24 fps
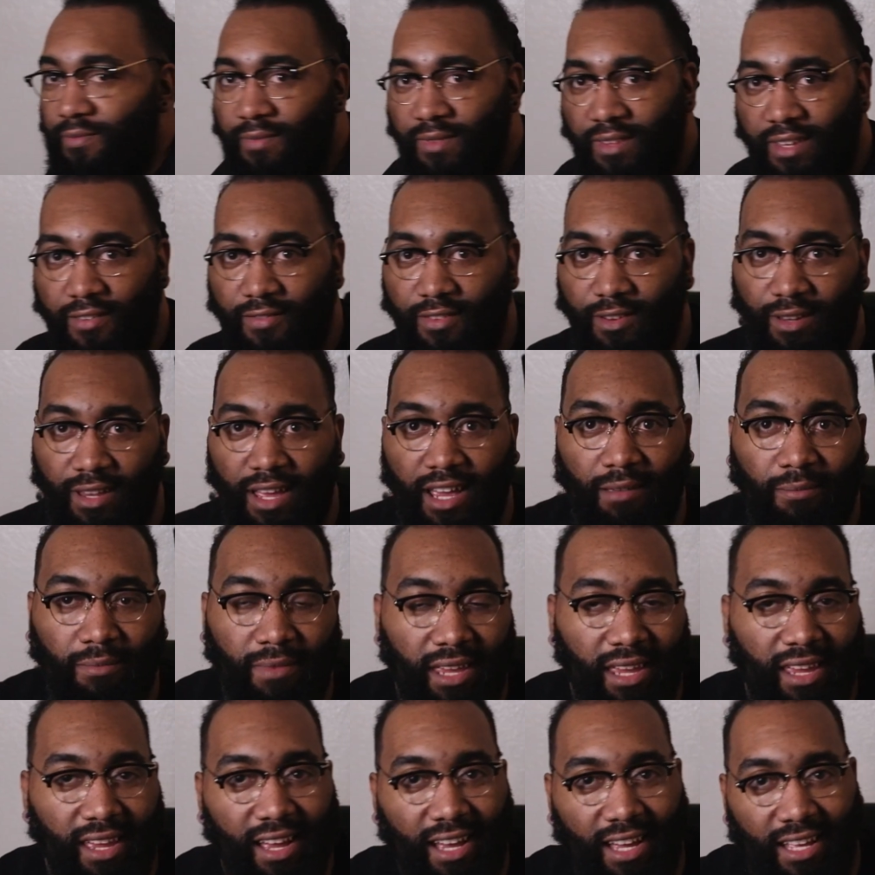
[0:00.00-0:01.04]
If you like
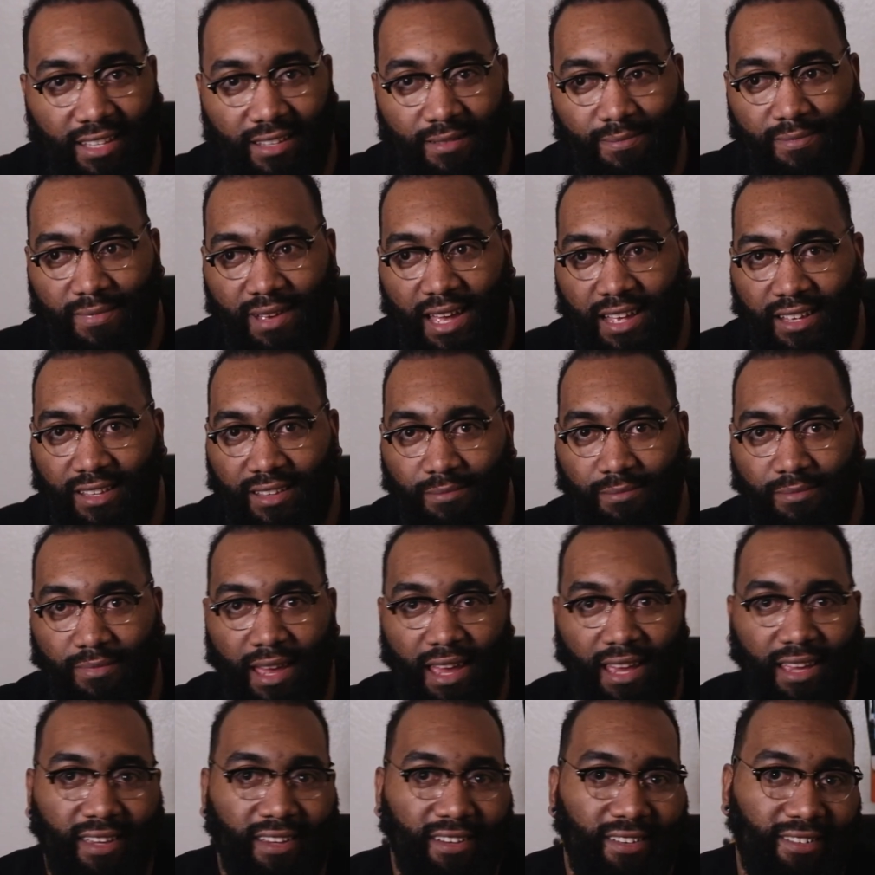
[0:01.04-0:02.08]
me, I got some
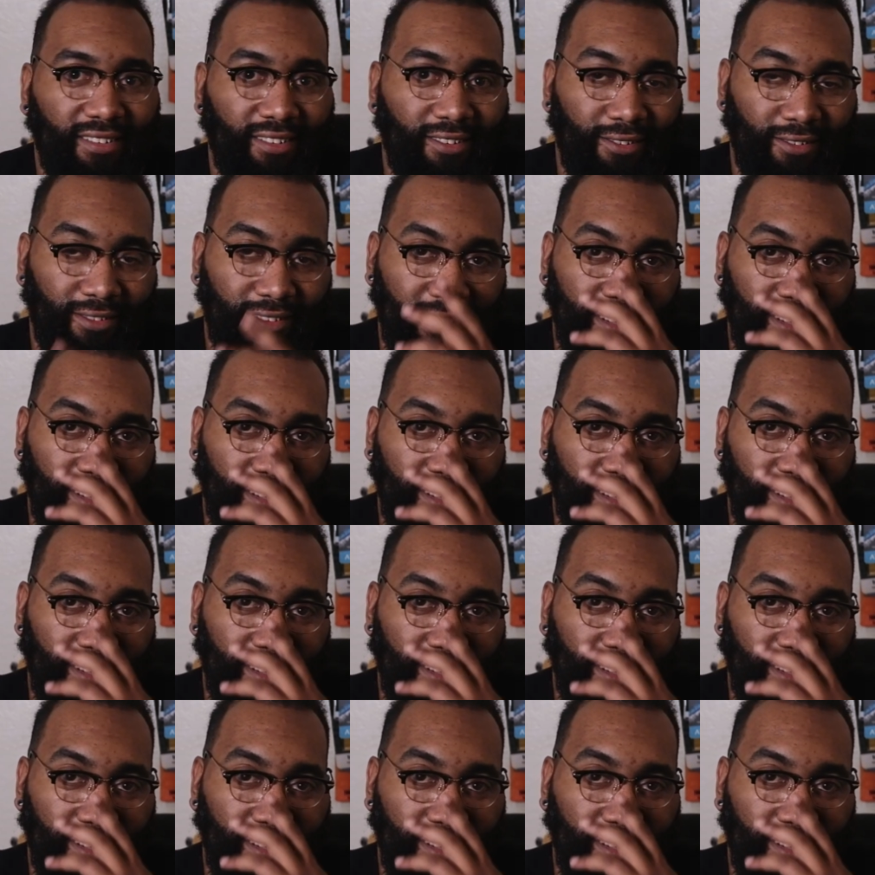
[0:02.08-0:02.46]
back issues.